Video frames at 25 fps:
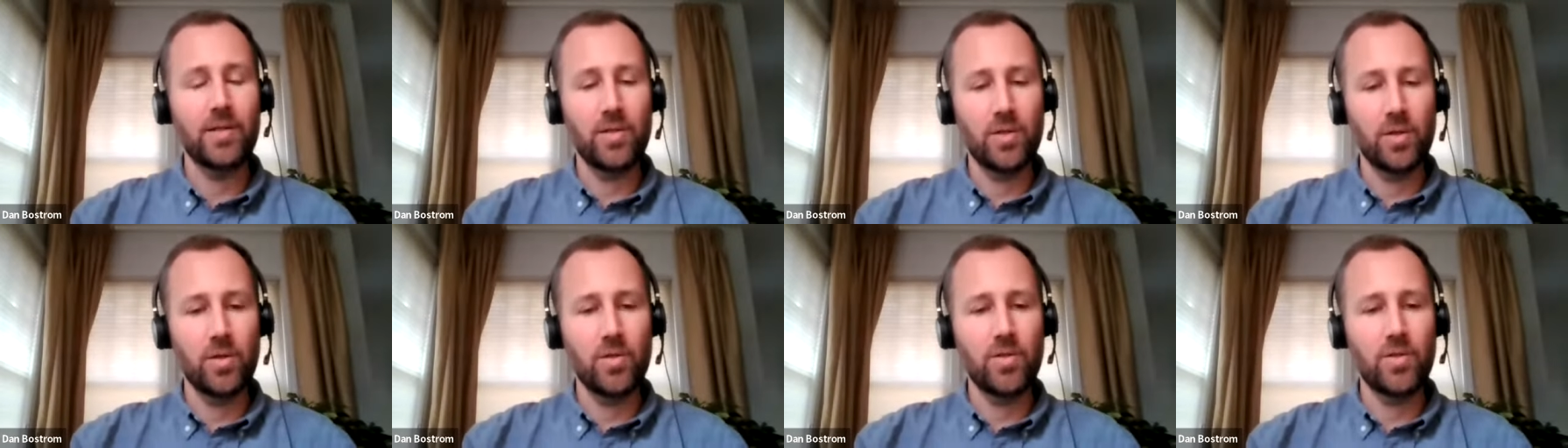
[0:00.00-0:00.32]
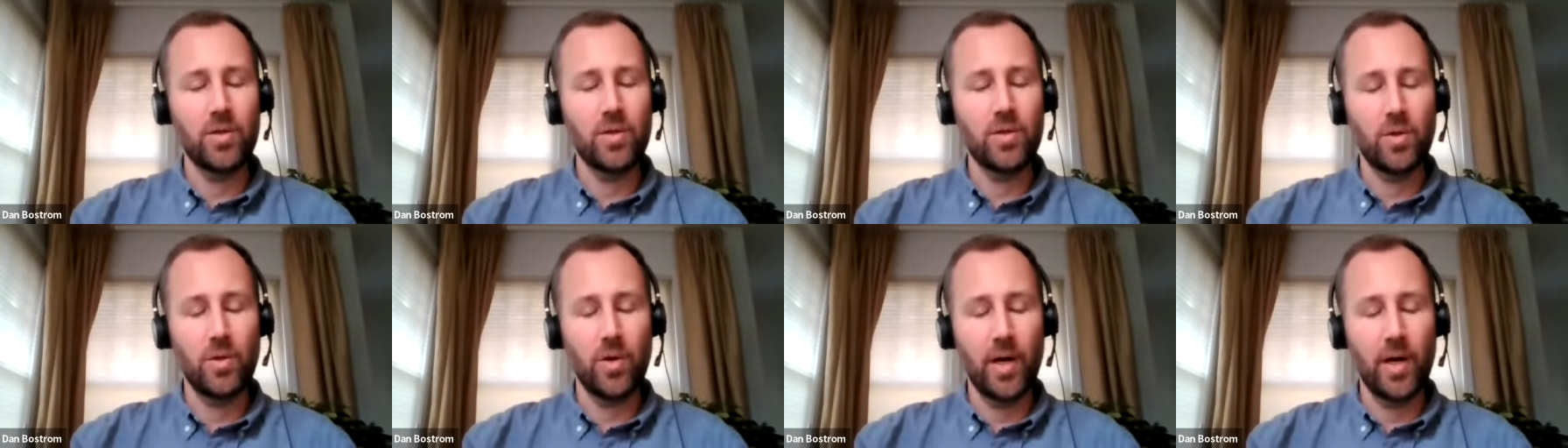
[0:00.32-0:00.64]
to,
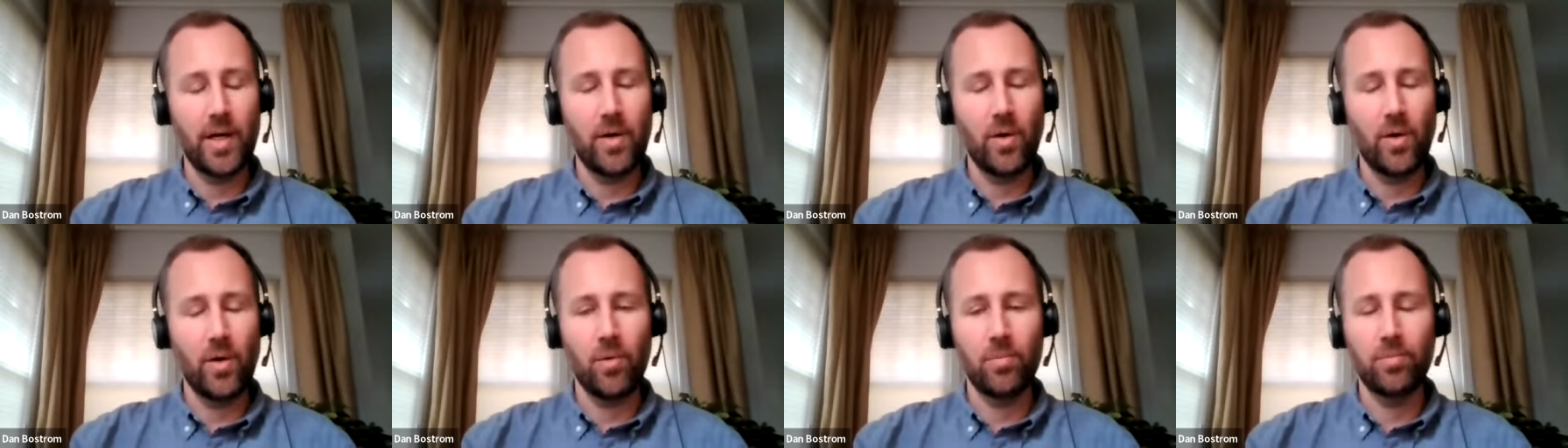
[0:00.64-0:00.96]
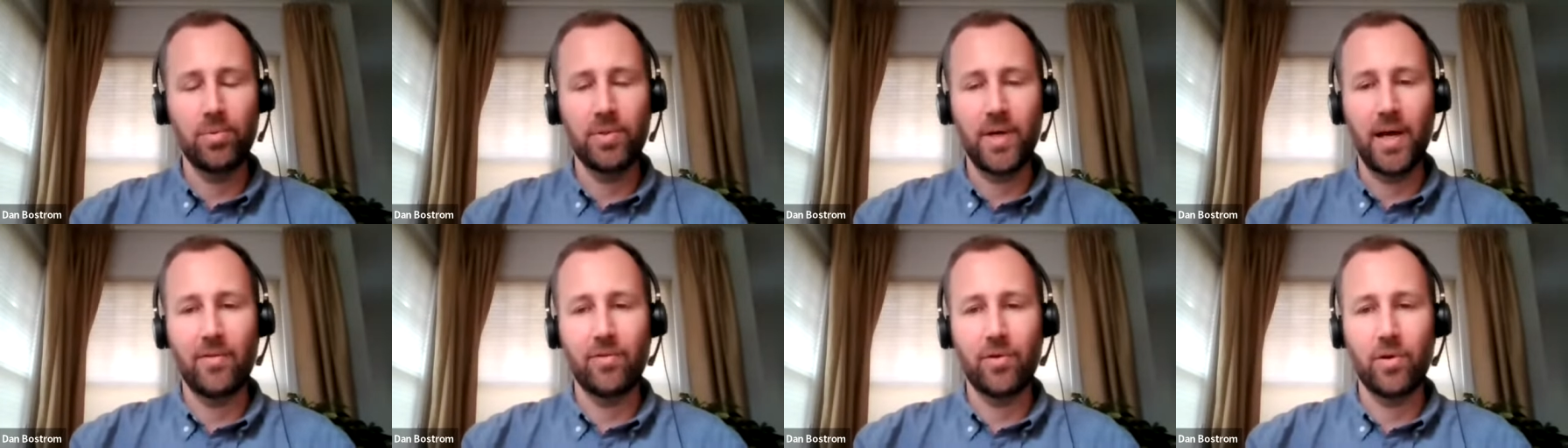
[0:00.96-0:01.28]
to your ACORN
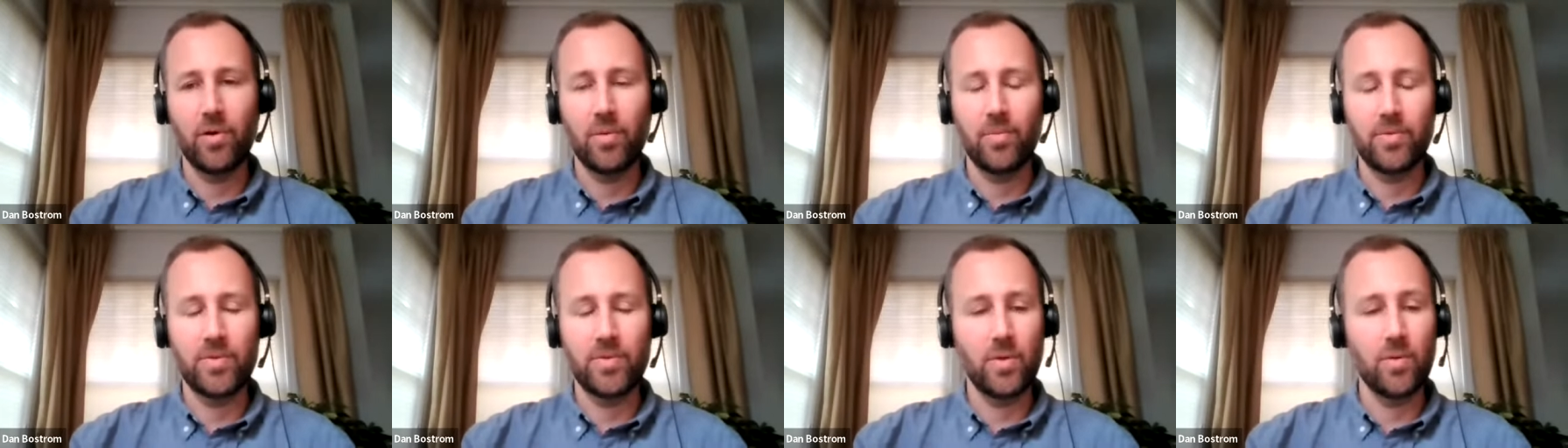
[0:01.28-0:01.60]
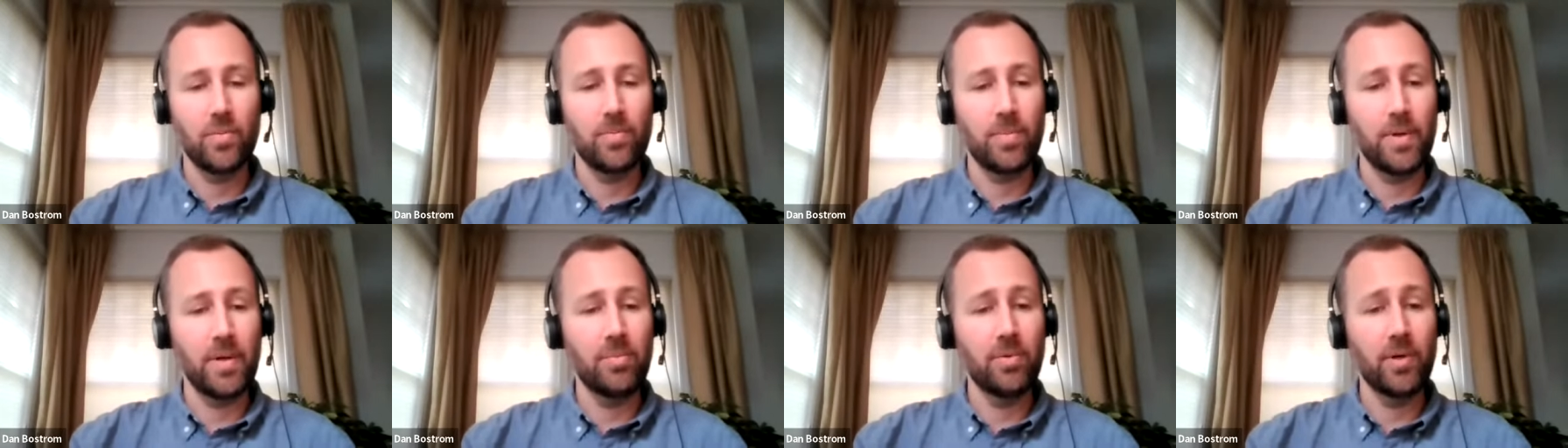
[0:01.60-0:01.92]
platform
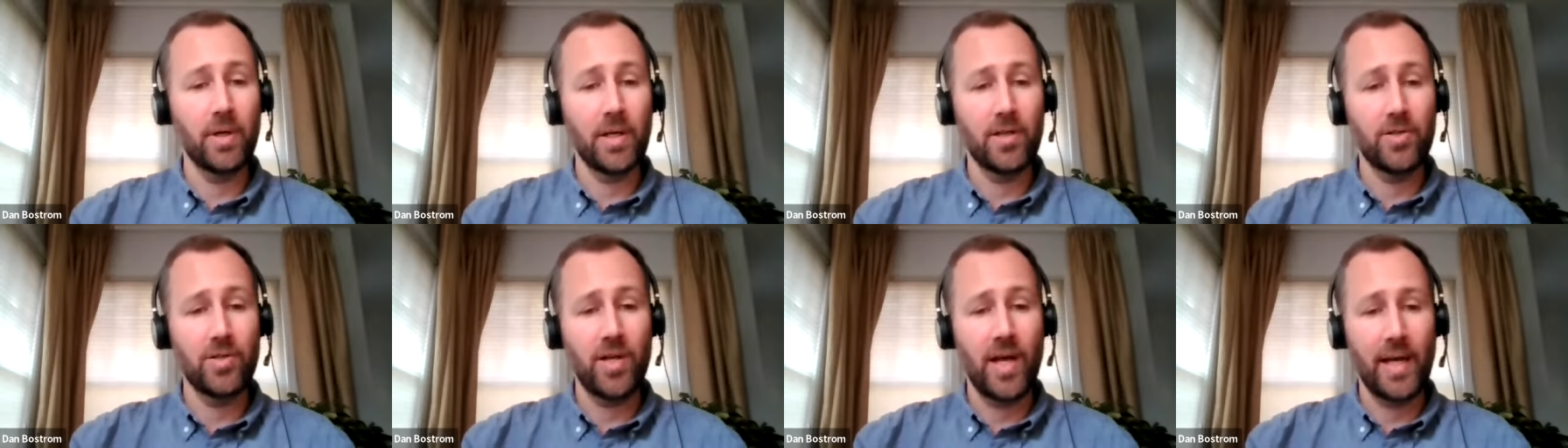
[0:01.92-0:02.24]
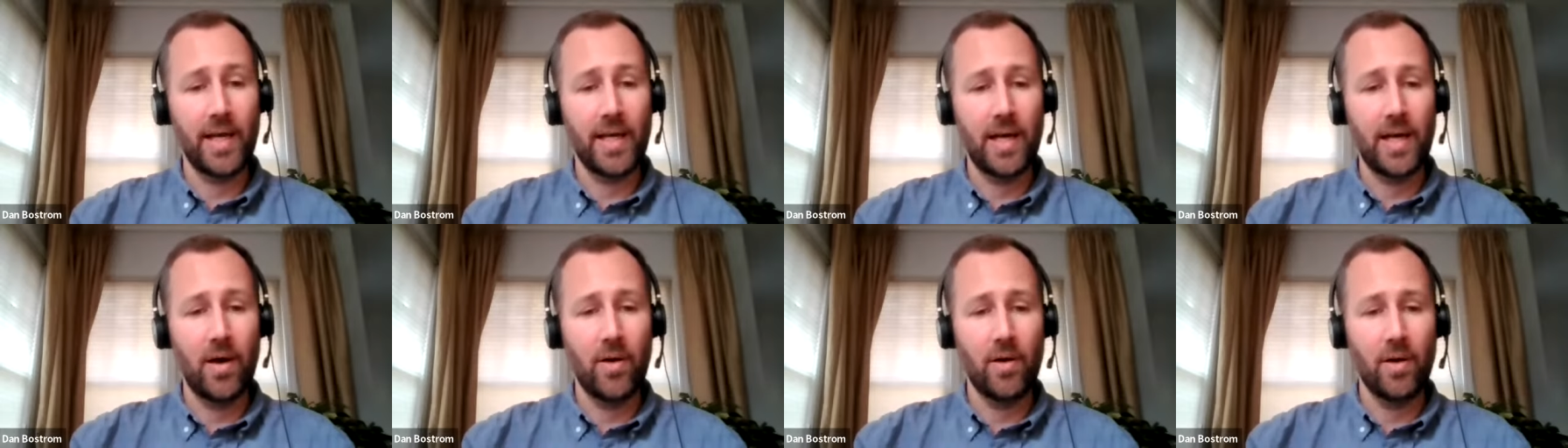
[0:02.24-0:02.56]
so people can
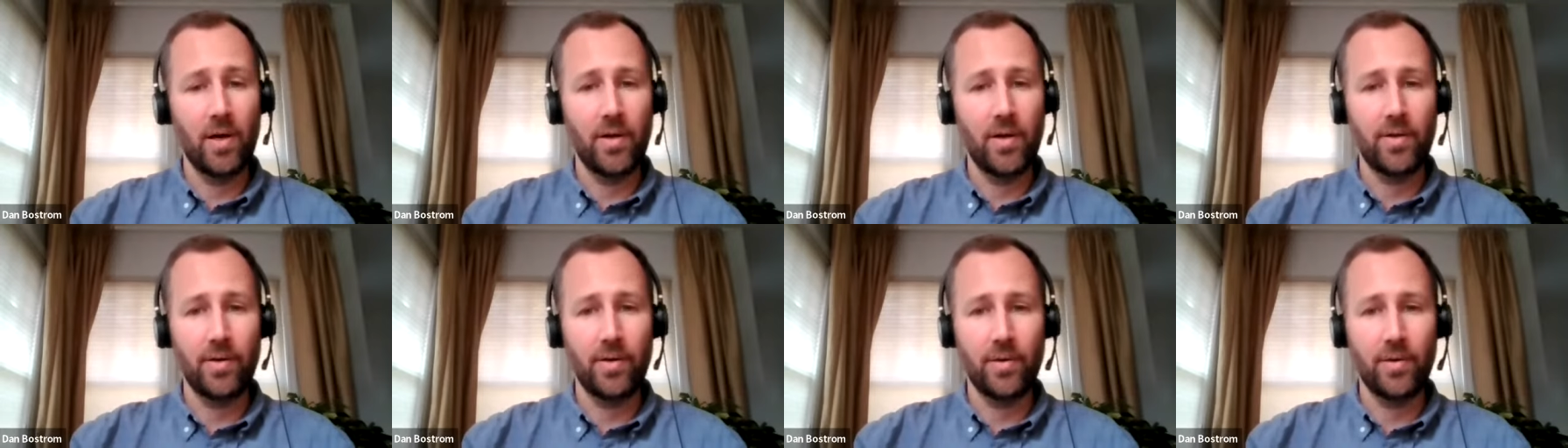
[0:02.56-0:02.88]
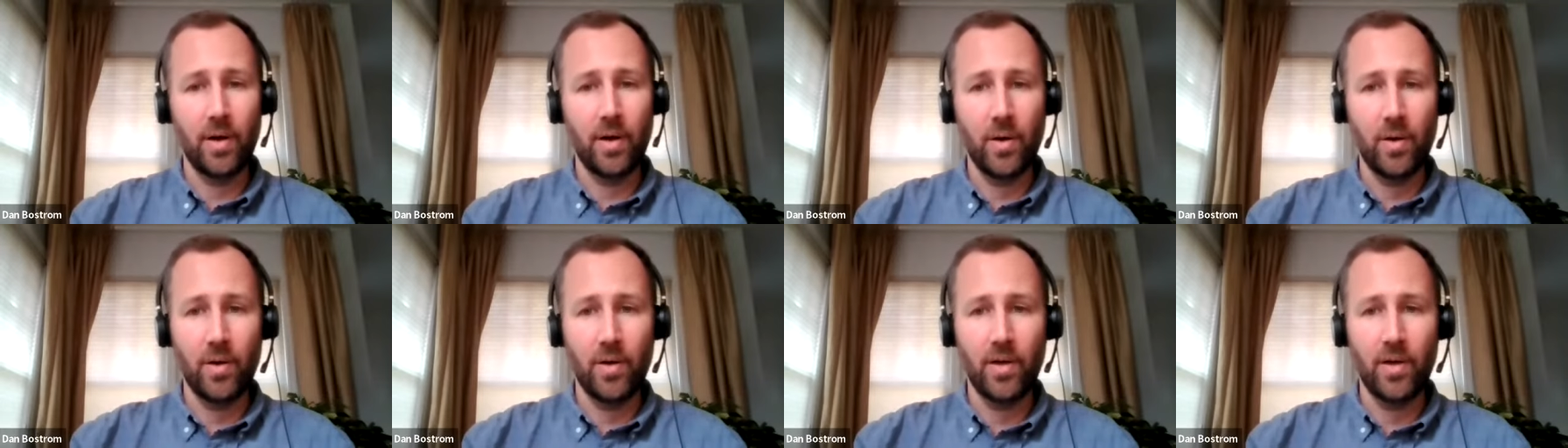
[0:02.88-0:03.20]
check it out on their
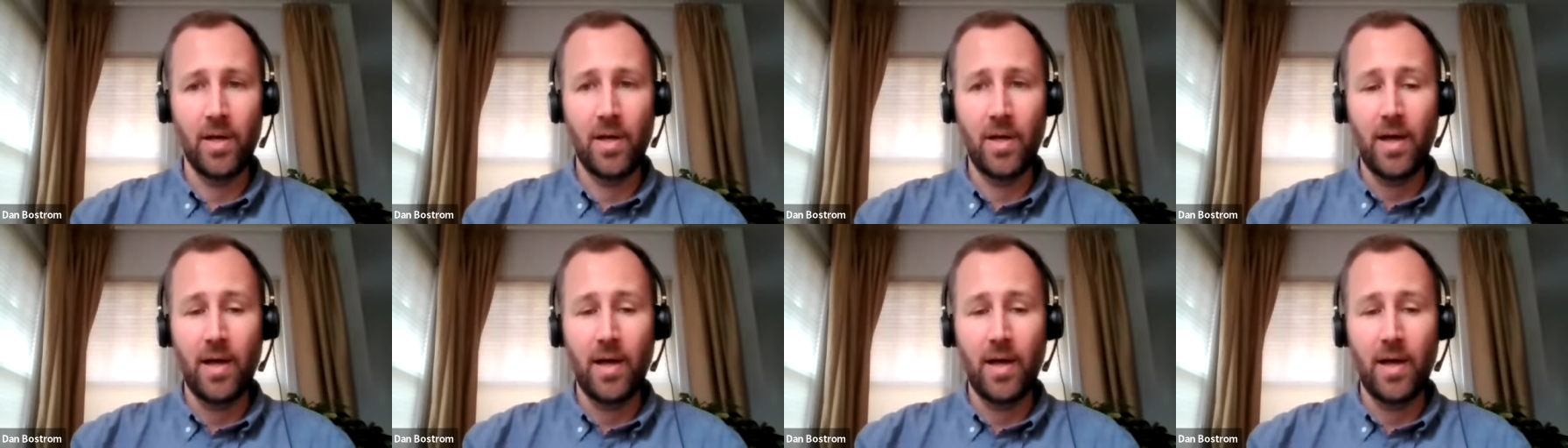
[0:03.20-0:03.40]
own.